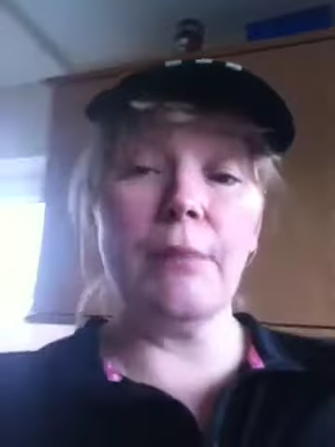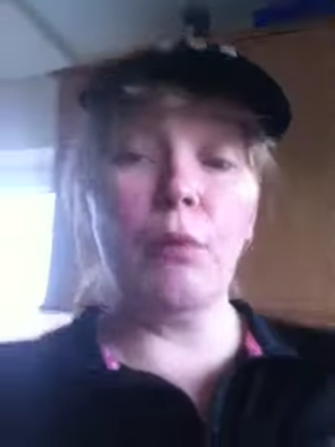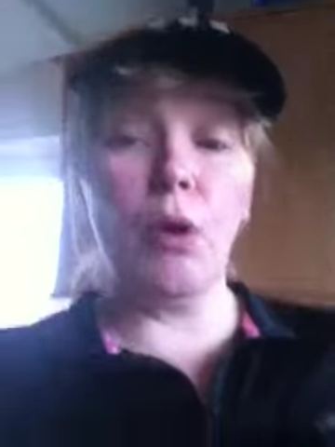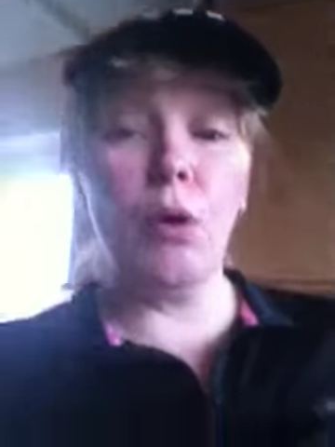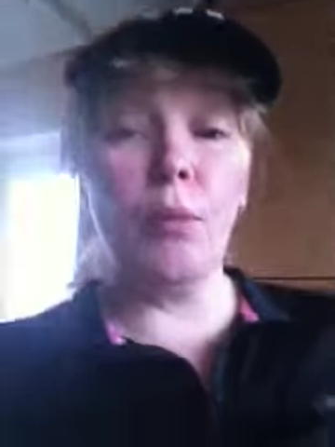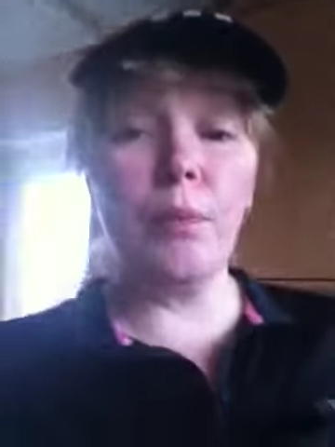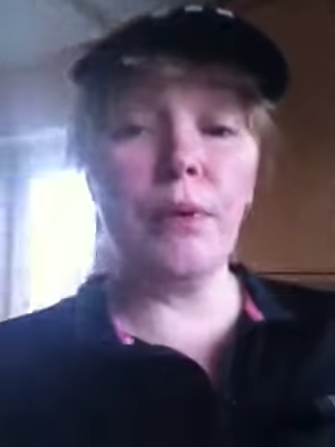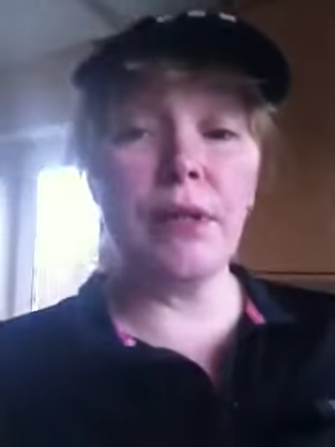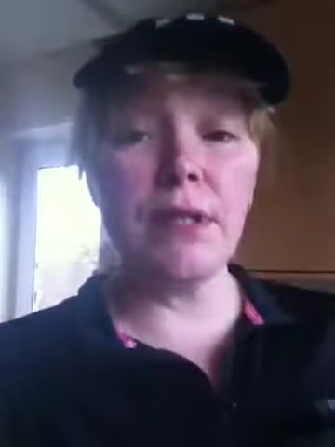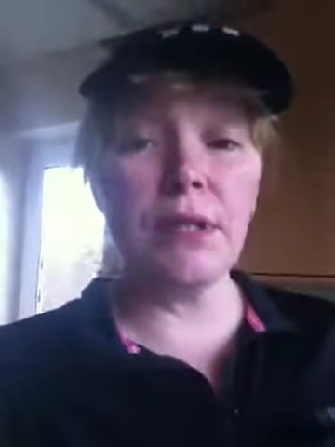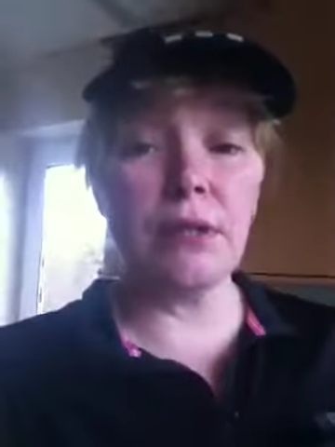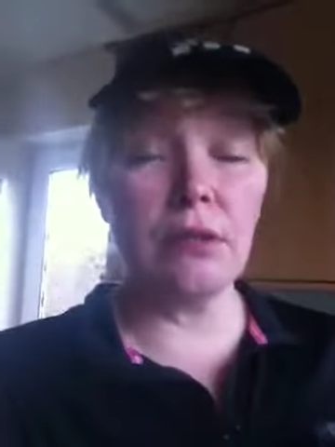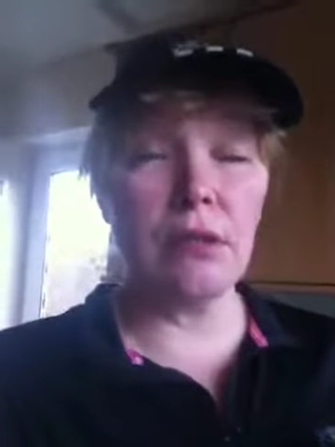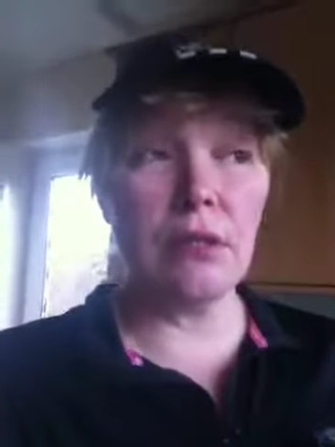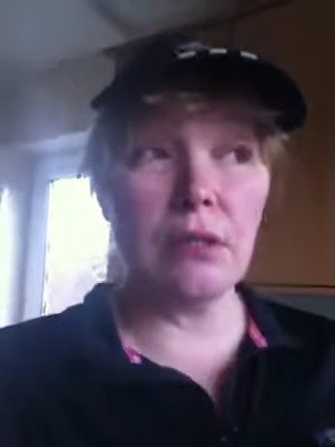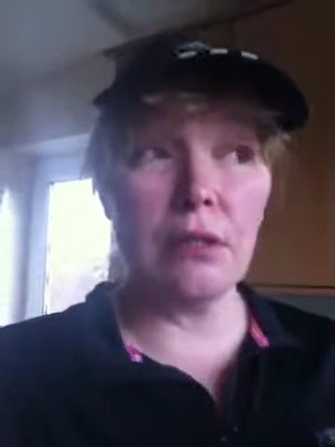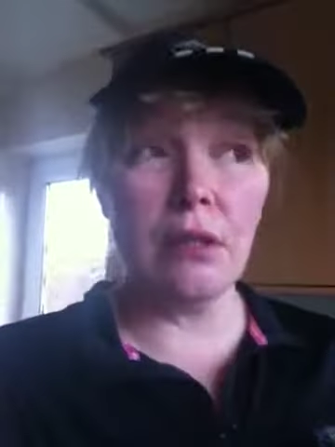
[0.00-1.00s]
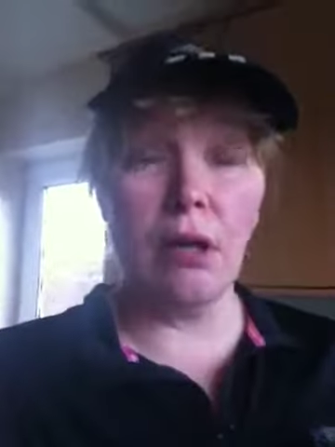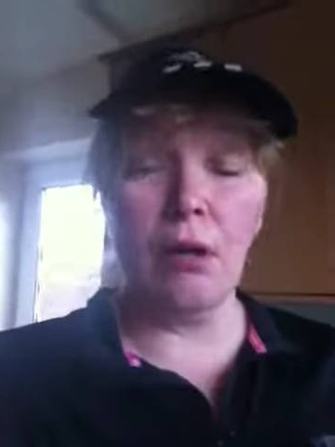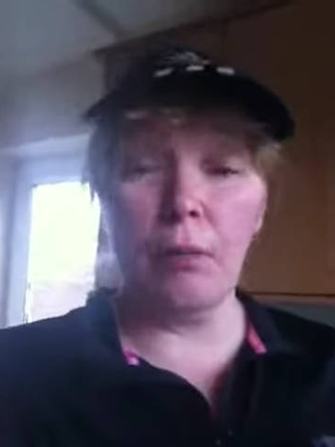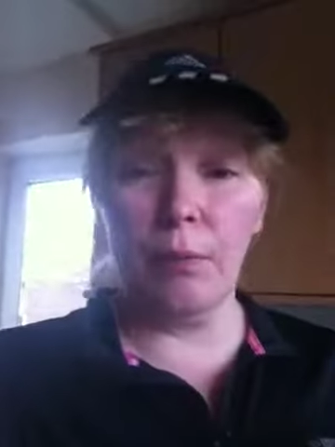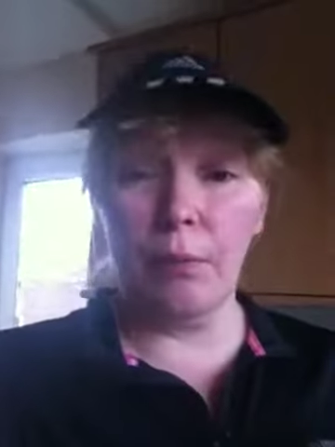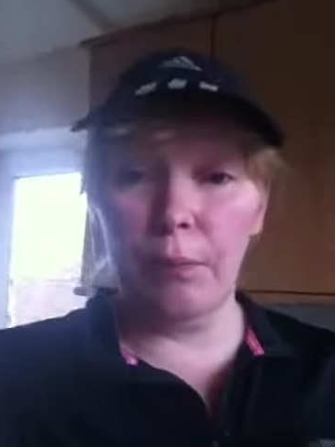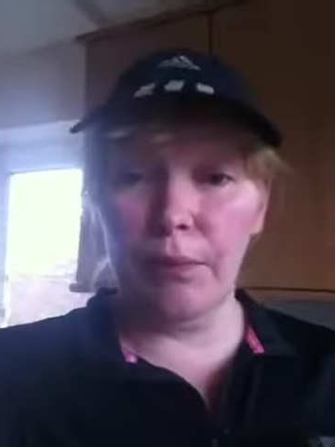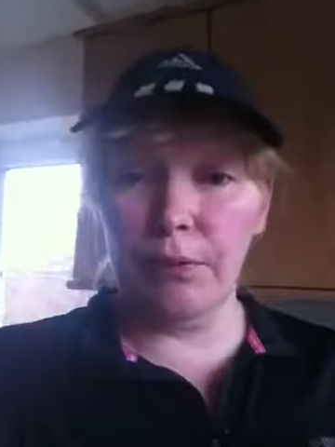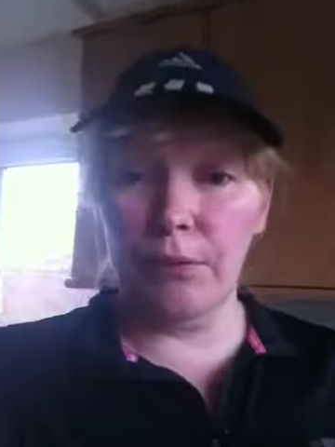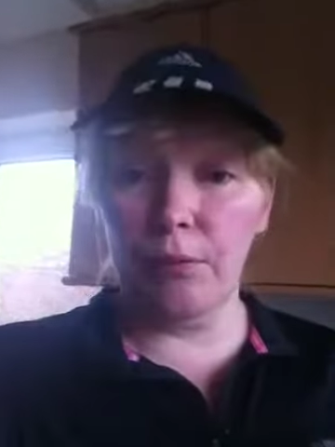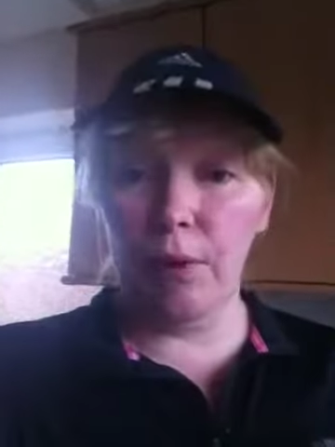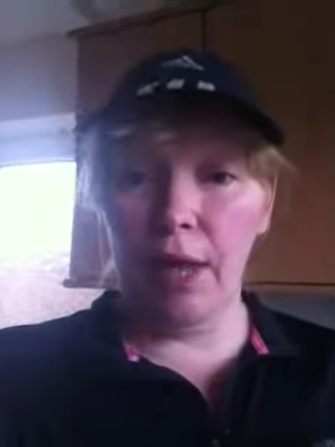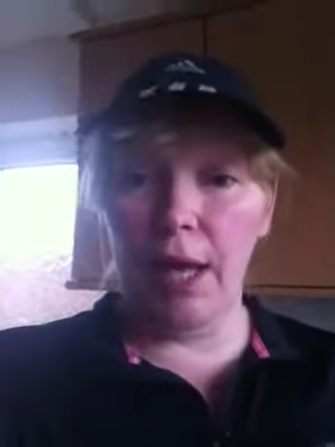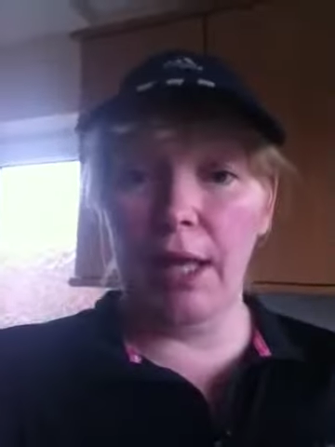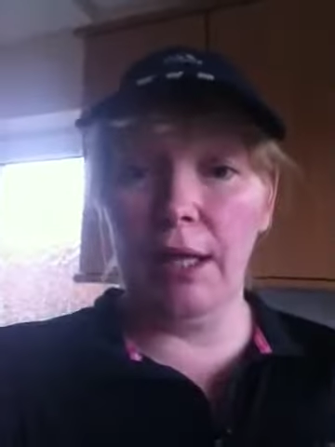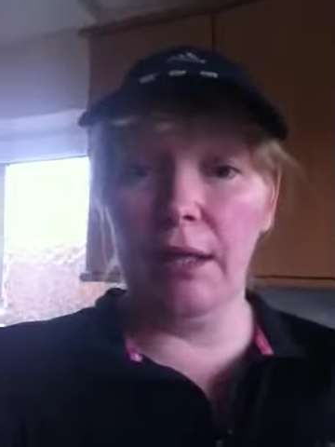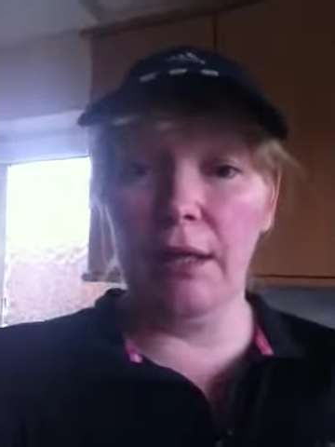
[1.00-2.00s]
I'm hoping it's going to stop with the
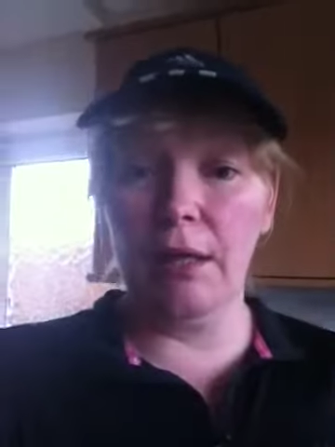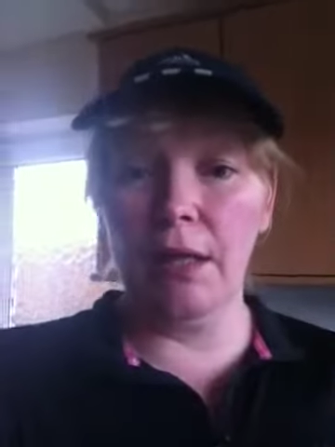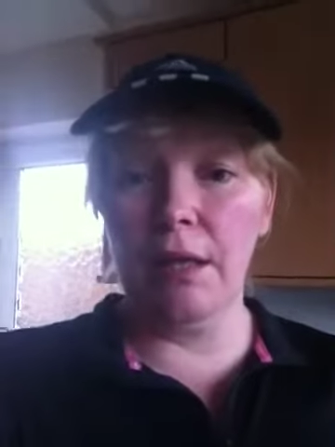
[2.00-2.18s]
rain